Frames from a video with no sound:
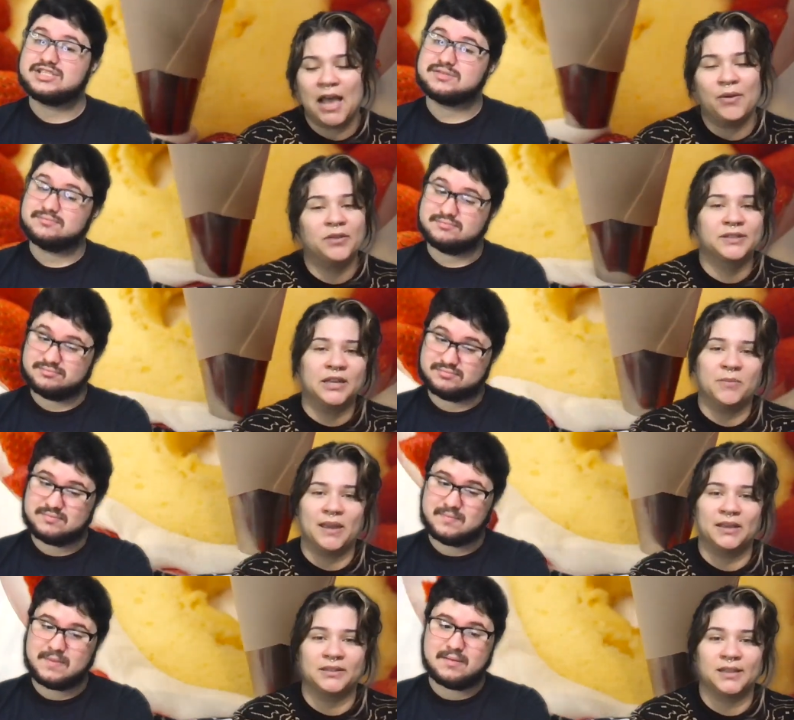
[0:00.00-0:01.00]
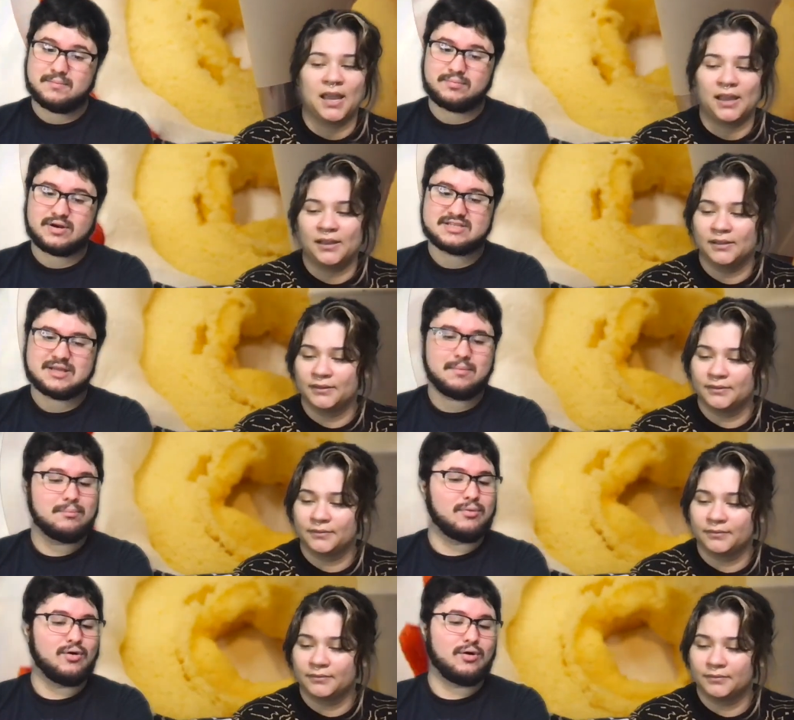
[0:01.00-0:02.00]
Speaker 1: how else can you make it stay?
Speaker 2: Present
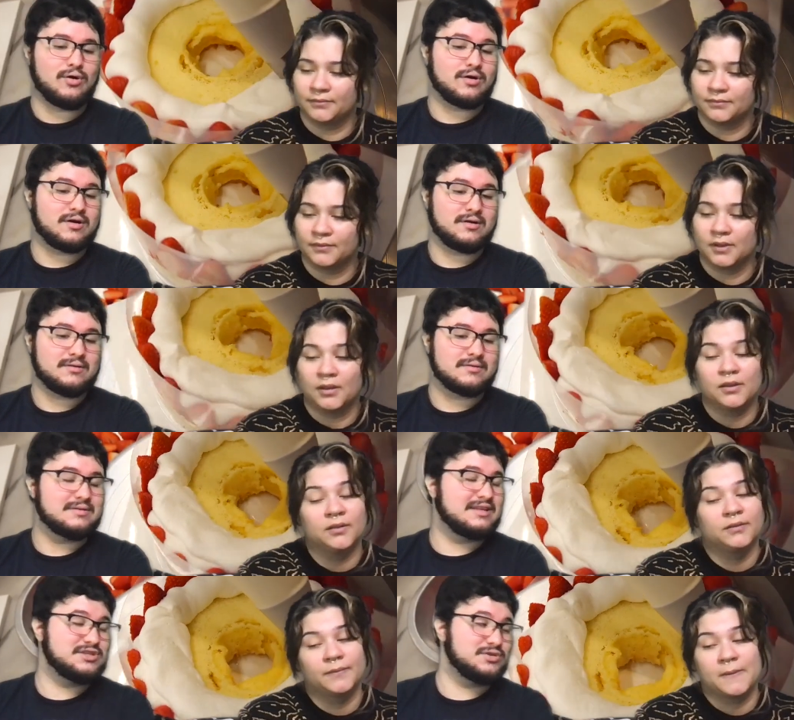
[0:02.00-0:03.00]
more. Did